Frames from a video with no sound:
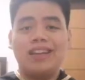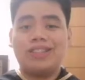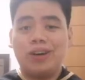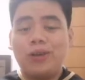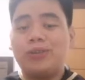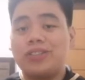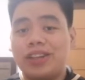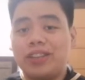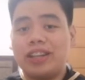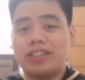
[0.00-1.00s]
So to
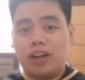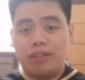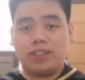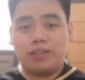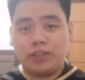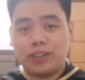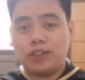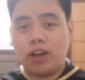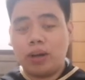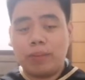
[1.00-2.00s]
start things off, let's first
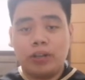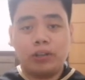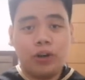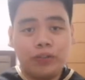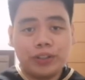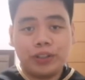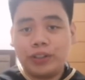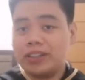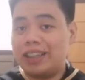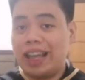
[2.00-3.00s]
talk about
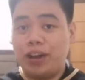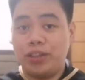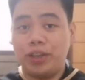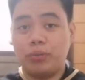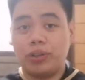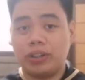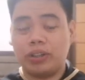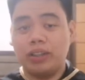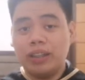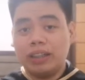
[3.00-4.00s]
overtriggers and how they
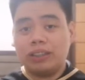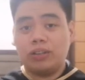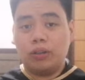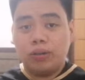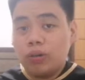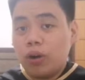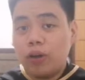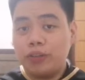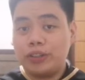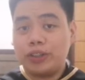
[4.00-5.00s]
work. So
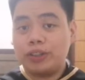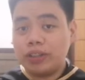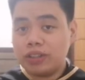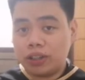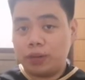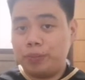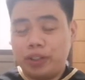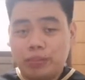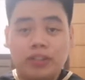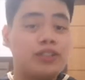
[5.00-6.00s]
overtriggers are
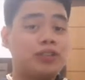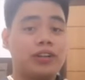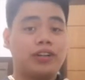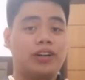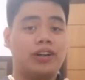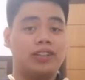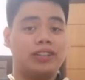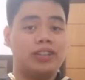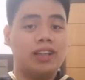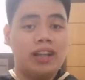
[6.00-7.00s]
pretty much trigger
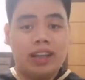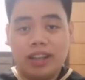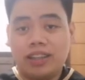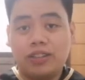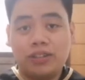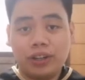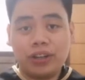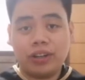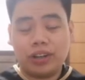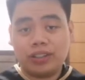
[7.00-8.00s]
cards, and
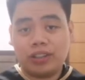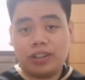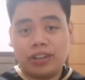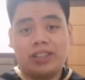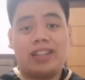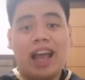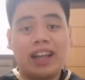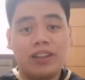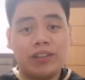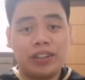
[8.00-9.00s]
trigger cards are cards that
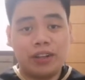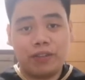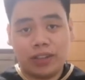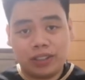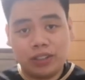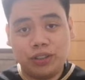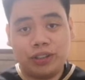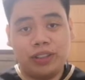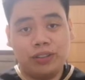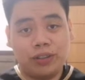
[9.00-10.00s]
activate their effects
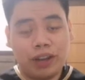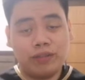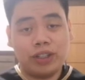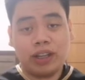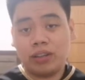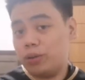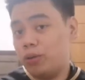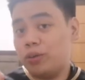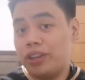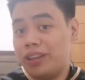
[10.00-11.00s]
during the drive check
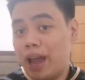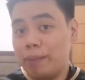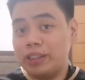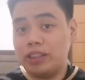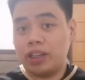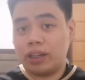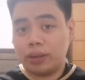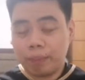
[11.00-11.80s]
or the damage check.